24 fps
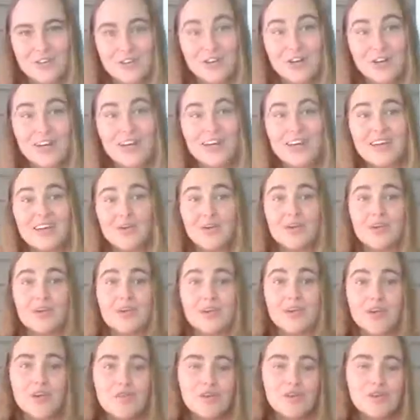the Hridaya
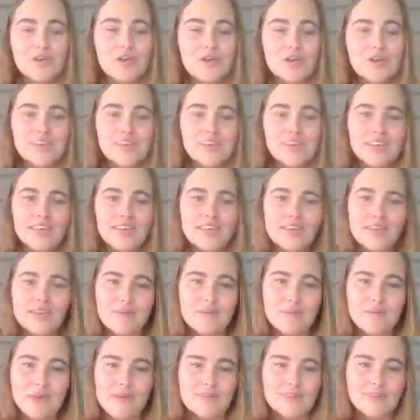Yoga community
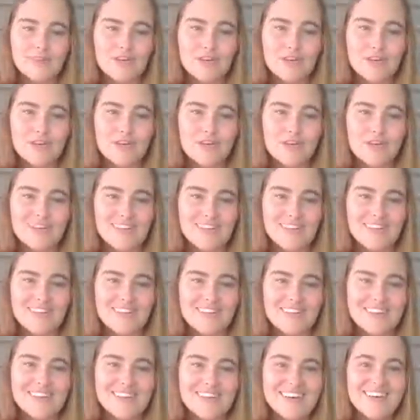in Mexico
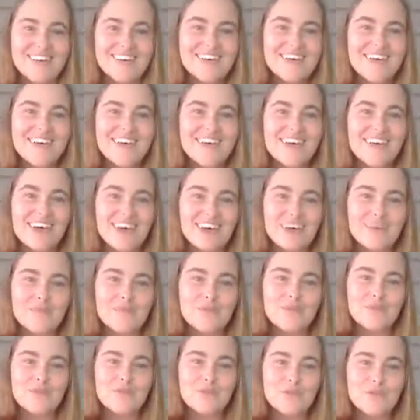in
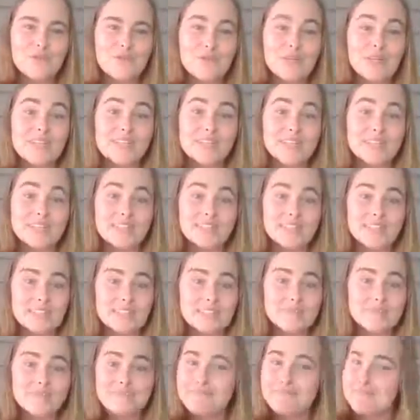
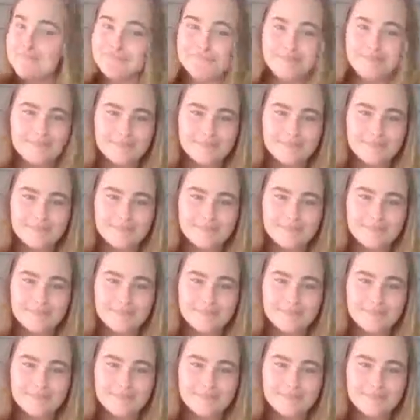2016,